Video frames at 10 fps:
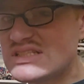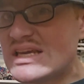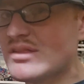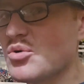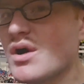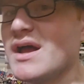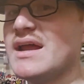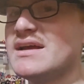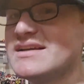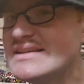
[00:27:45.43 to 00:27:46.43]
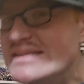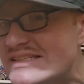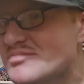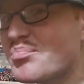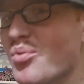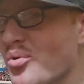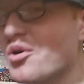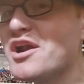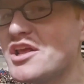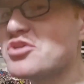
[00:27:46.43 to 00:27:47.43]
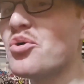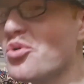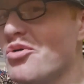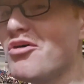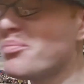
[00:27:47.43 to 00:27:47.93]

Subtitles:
either way, it's pretty cool,